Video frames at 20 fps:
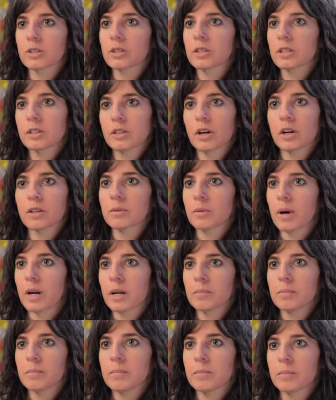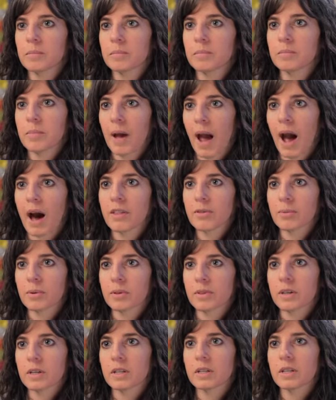that you're on the right path
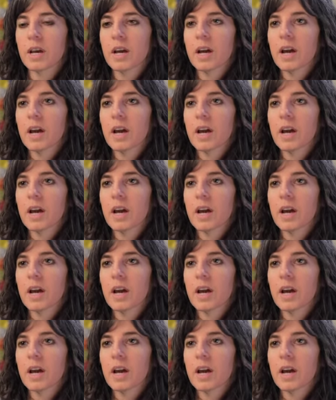with it,